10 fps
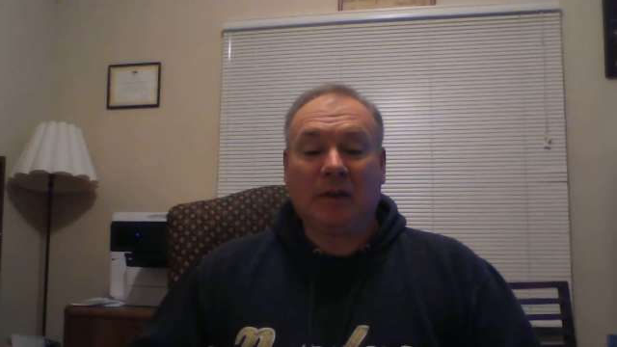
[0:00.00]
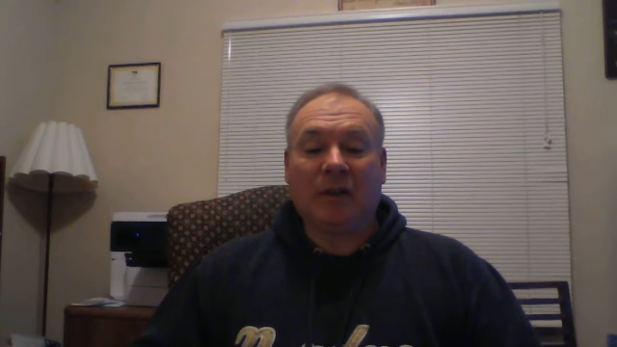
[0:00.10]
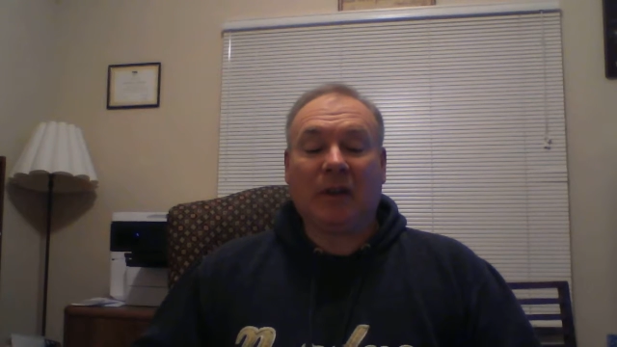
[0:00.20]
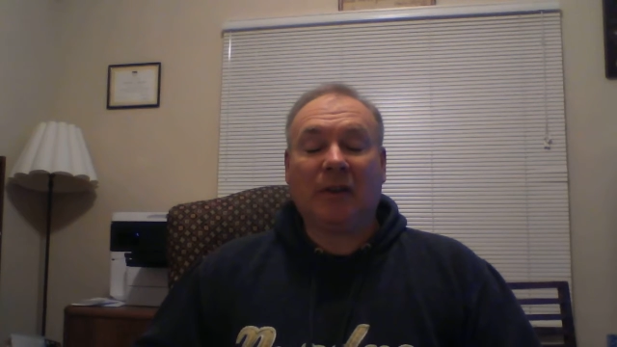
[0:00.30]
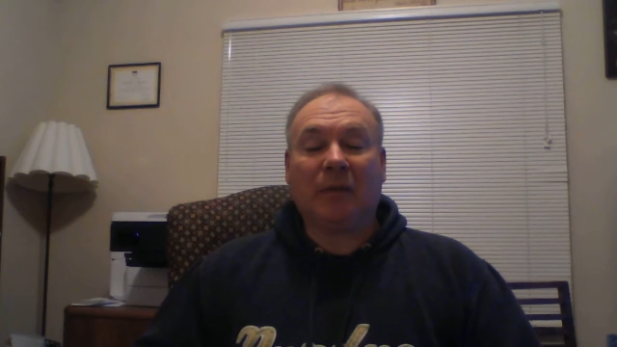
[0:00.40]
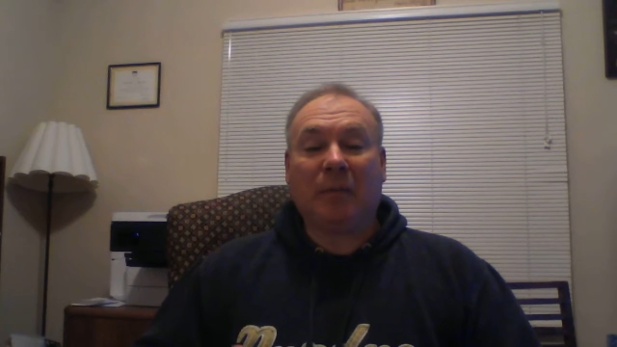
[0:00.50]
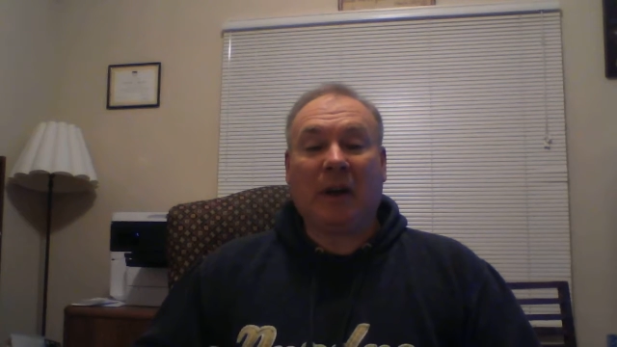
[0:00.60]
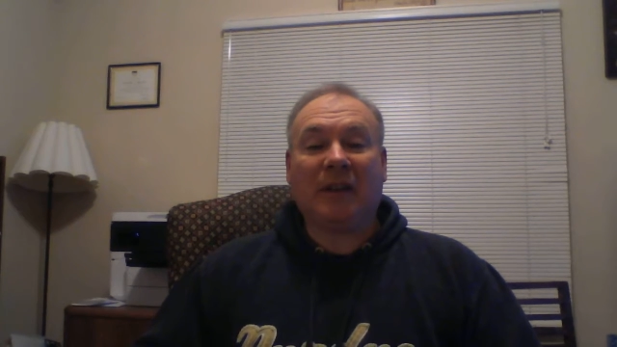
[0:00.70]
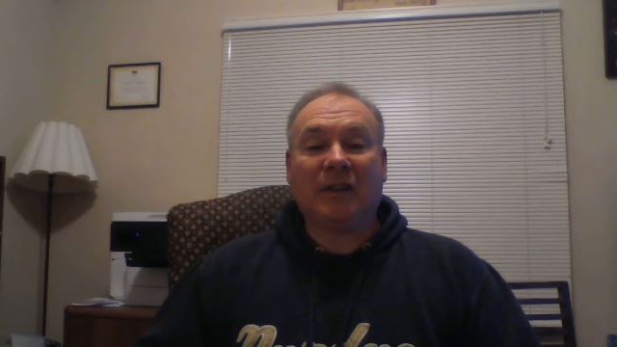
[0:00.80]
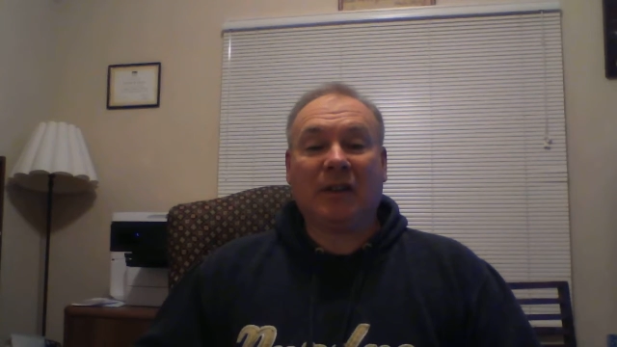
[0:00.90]
charts and
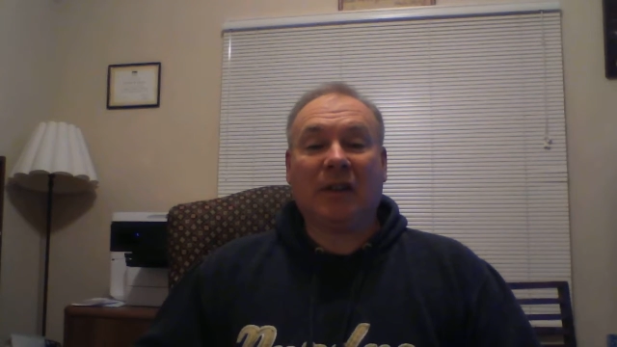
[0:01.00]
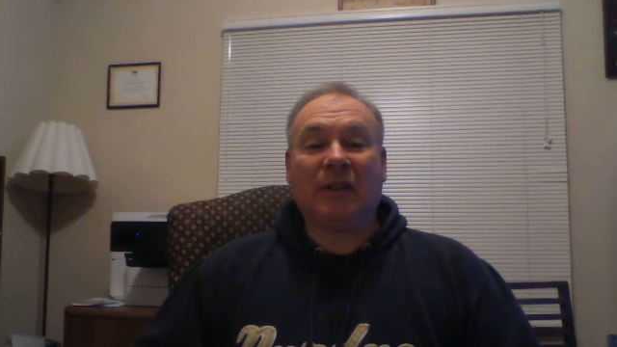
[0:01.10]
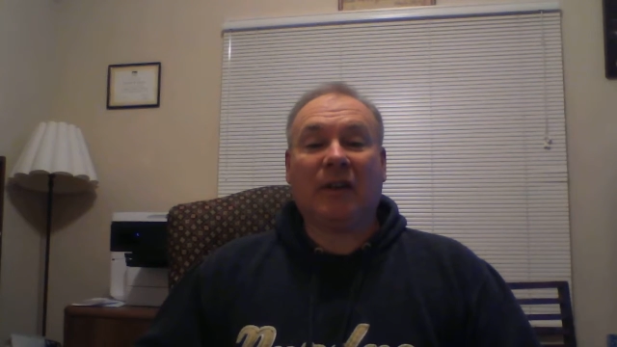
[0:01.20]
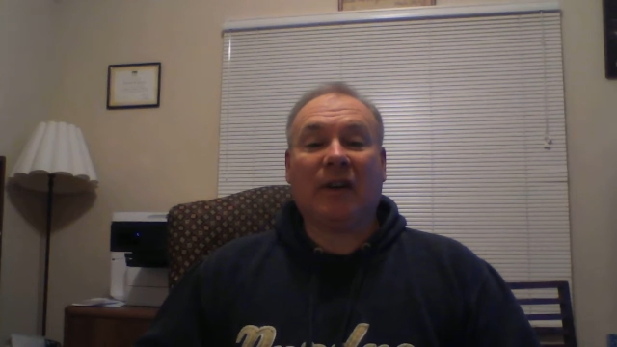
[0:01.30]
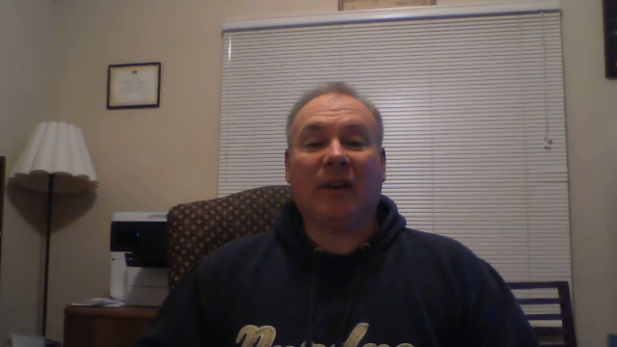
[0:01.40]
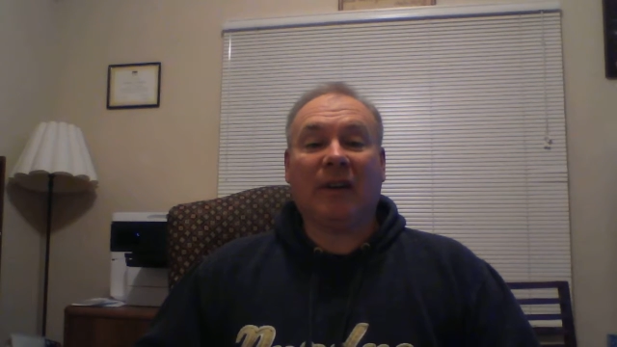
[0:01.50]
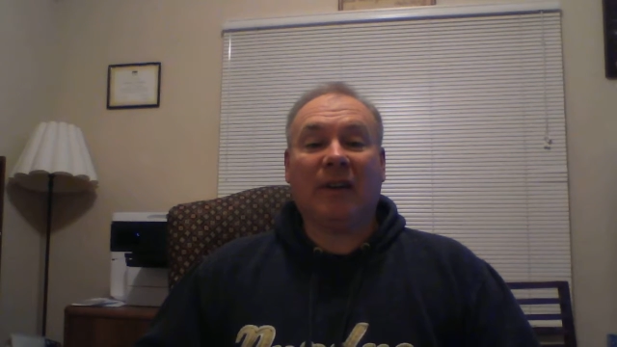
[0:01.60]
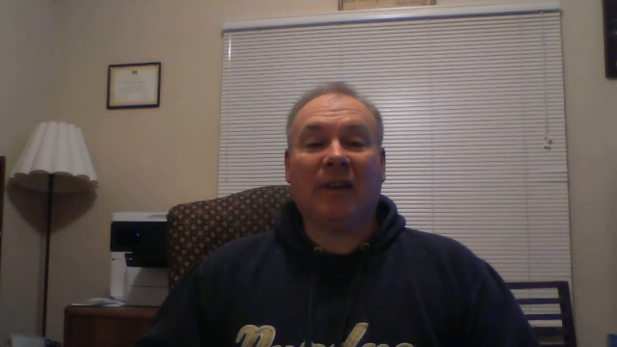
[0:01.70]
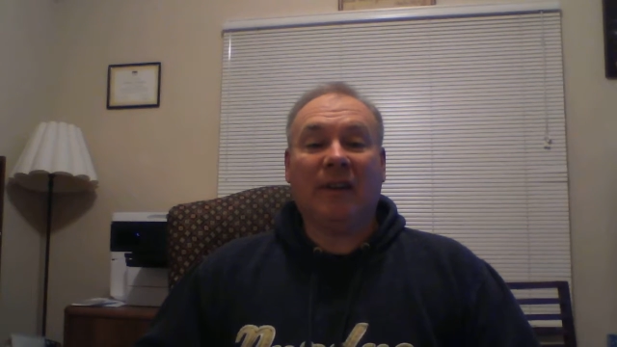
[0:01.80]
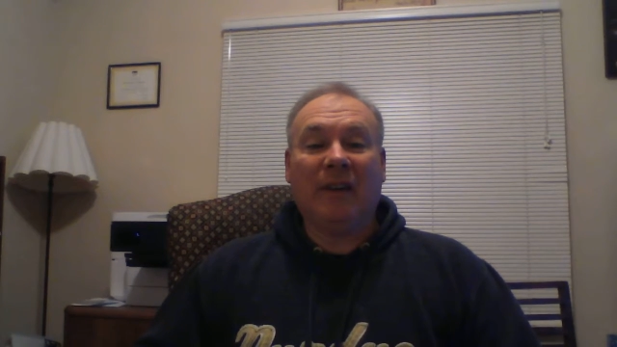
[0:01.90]
pie charts
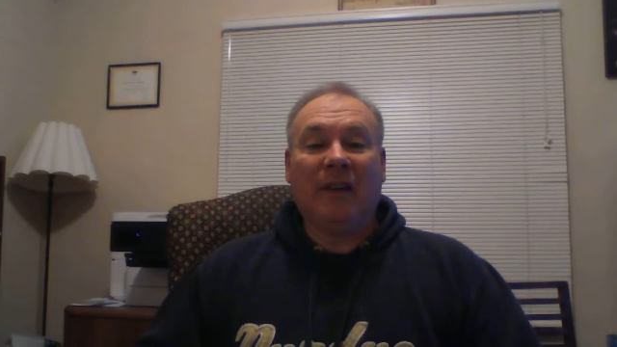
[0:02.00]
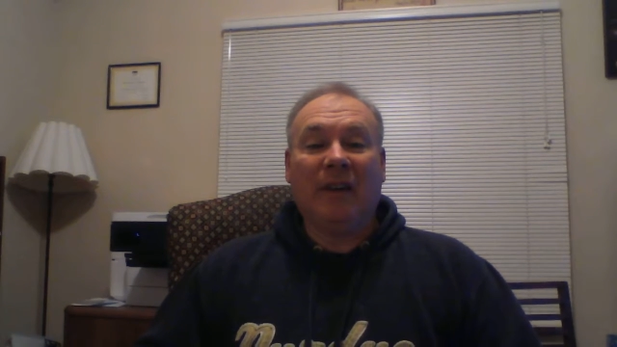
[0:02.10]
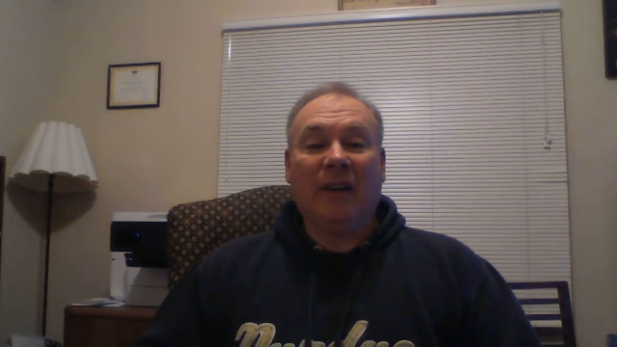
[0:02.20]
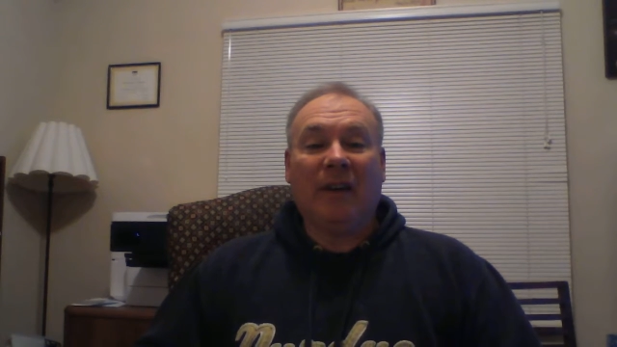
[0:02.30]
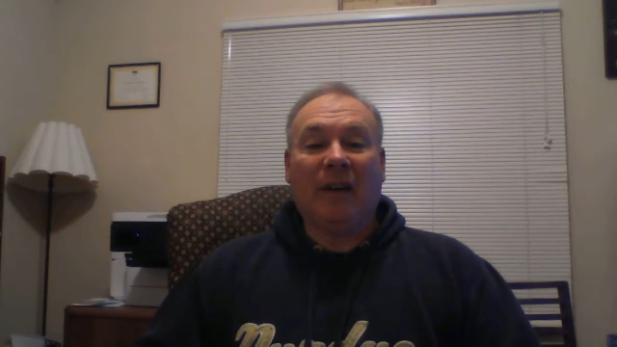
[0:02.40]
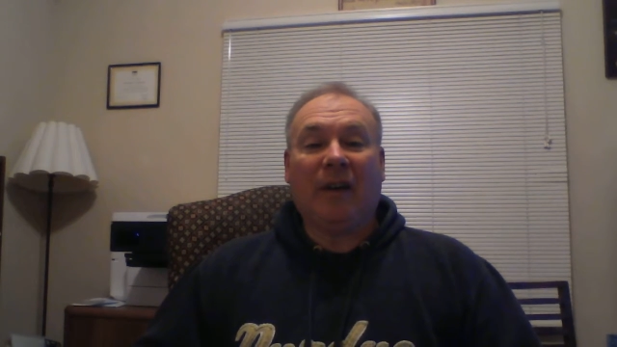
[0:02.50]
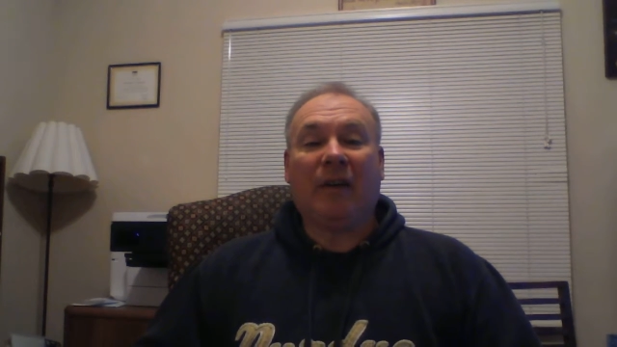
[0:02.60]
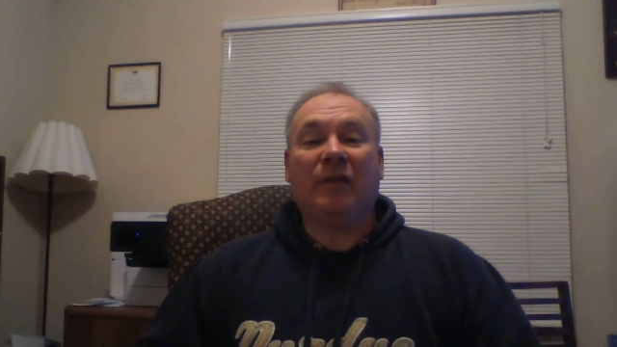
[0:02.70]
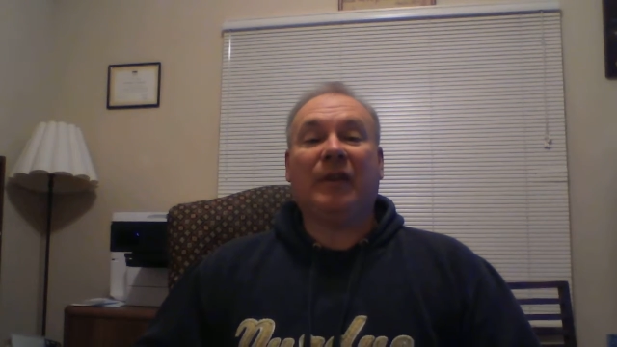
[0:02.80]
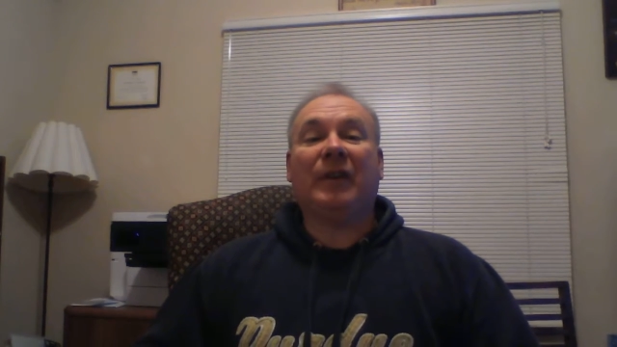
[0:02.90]
are
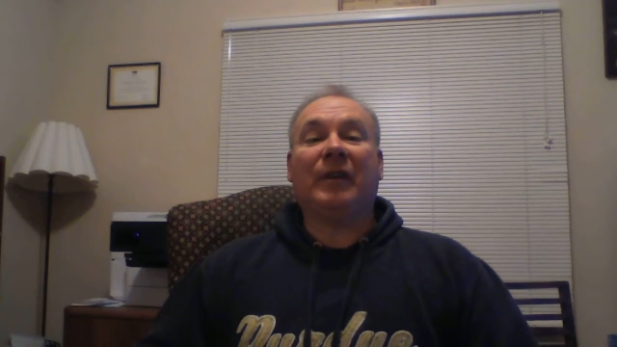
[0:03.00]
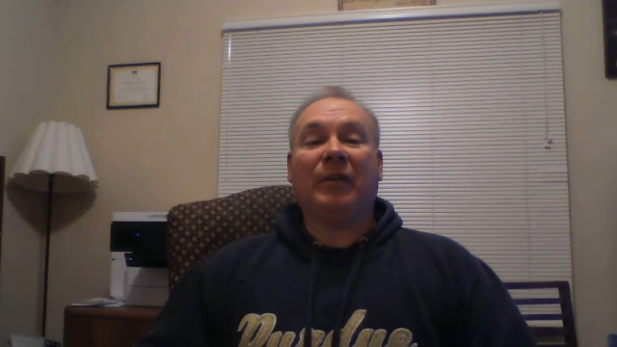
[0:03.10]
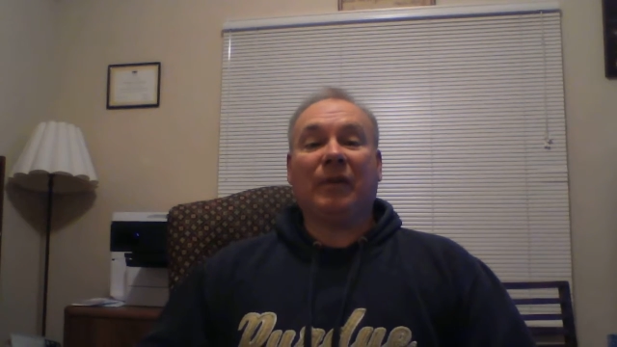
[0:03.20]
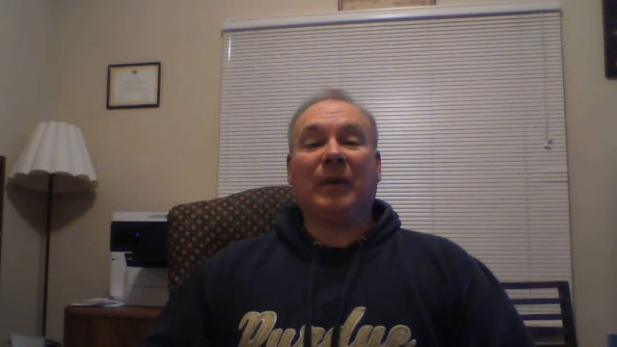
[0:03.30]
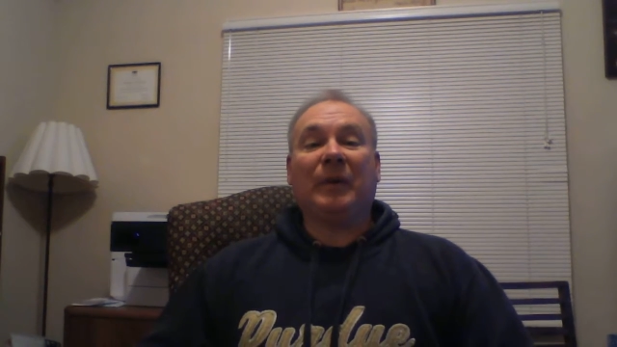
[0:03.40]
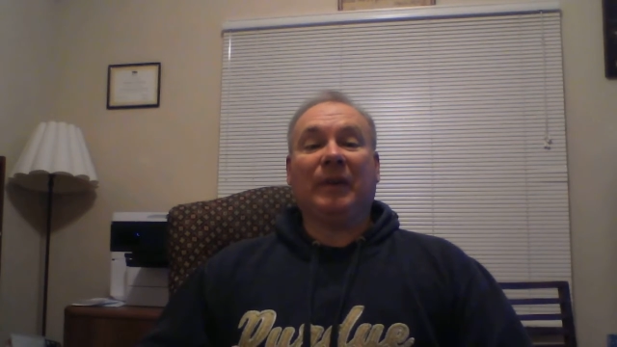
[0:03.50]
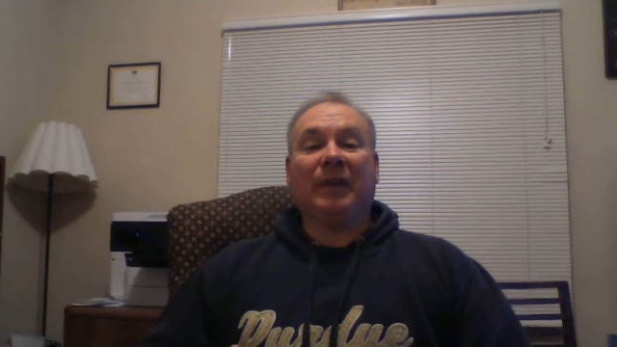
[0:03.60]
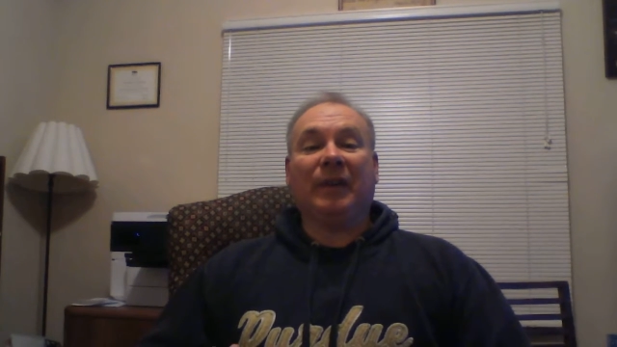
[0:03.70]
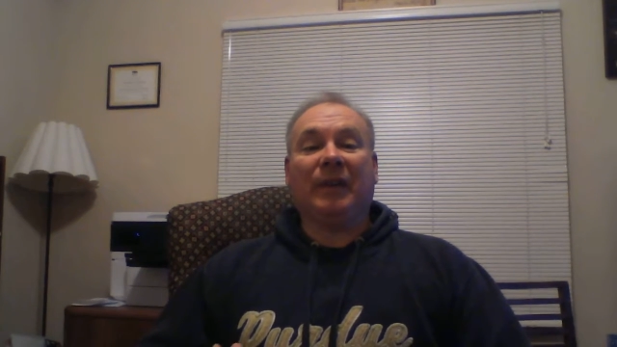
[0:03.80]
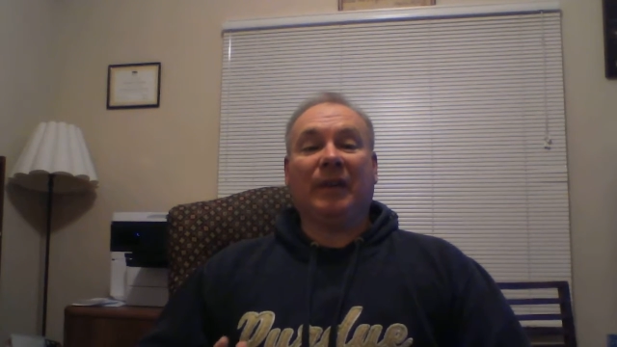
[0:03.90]
very
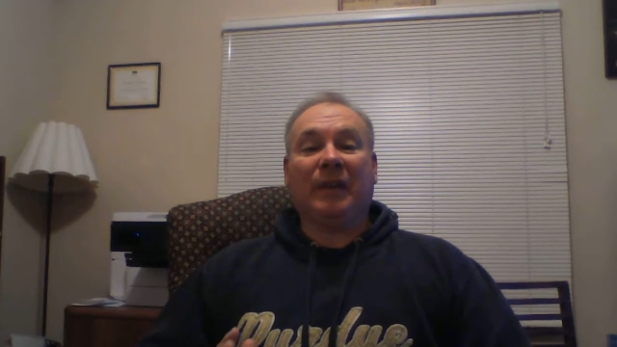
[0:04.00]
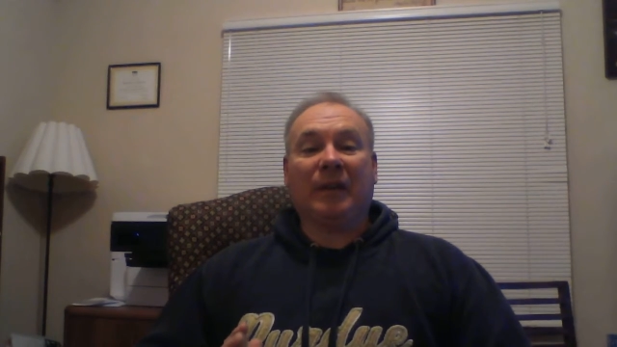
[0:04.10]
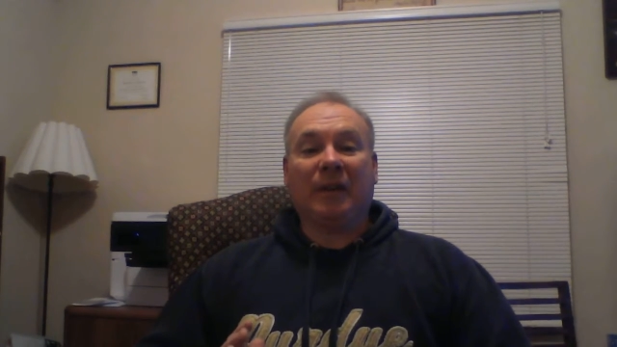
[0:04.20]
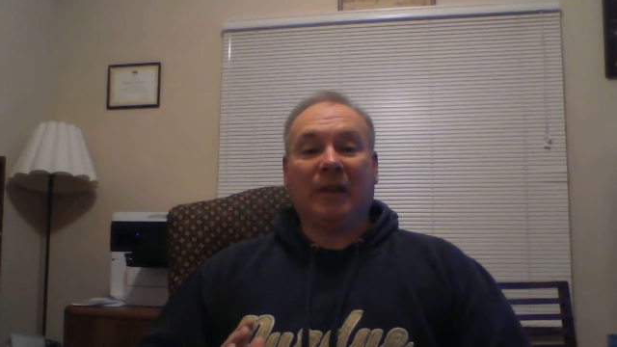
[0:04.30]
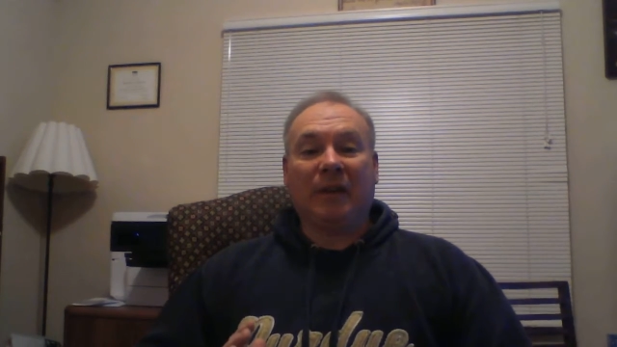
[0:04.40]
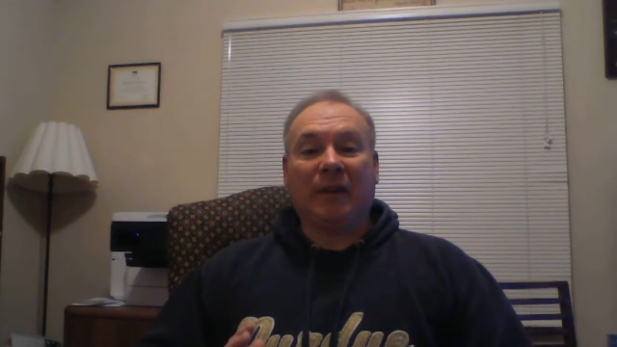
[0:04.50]
frequently the